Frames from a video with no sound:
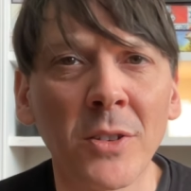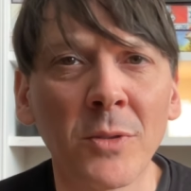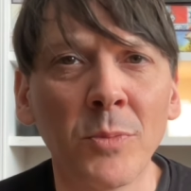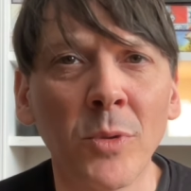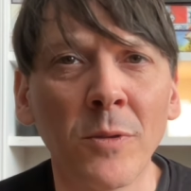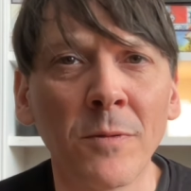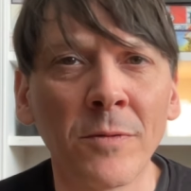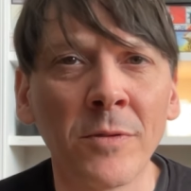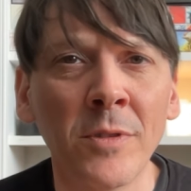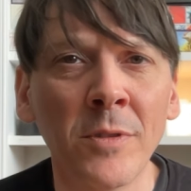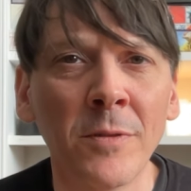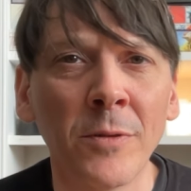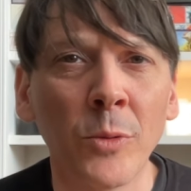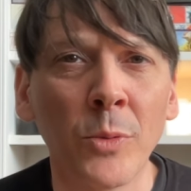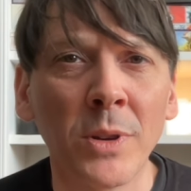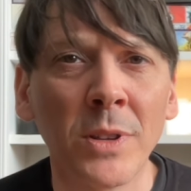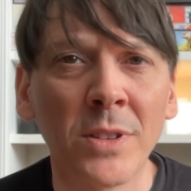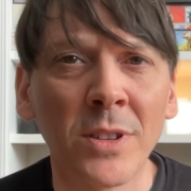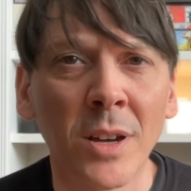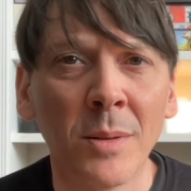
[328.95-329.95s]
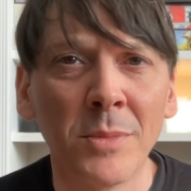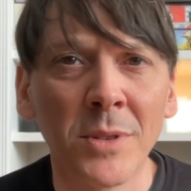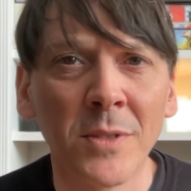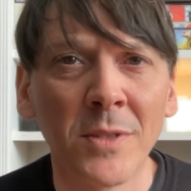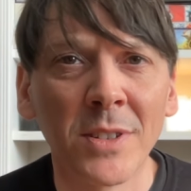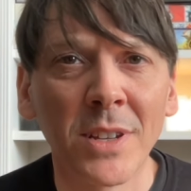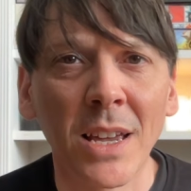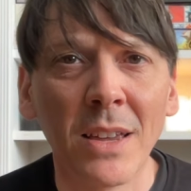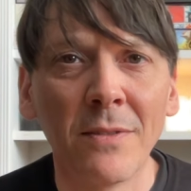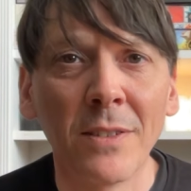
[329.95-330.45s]
more fruitful in terms of
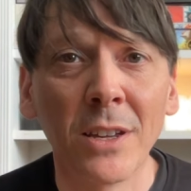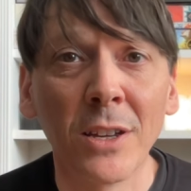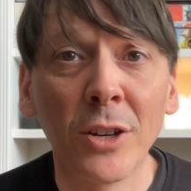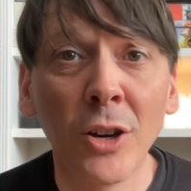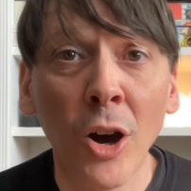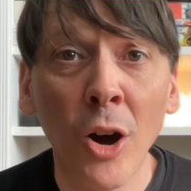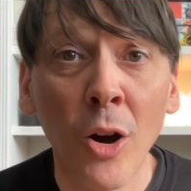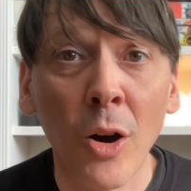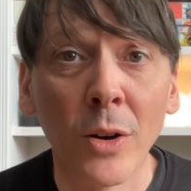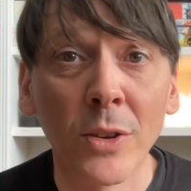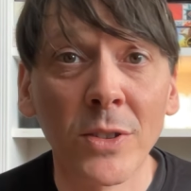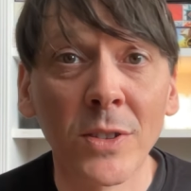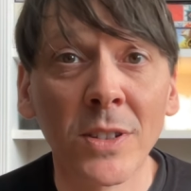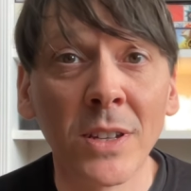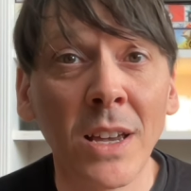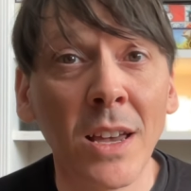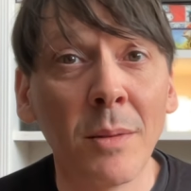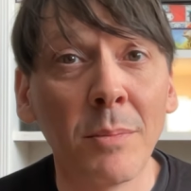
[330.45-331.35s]
saving cost,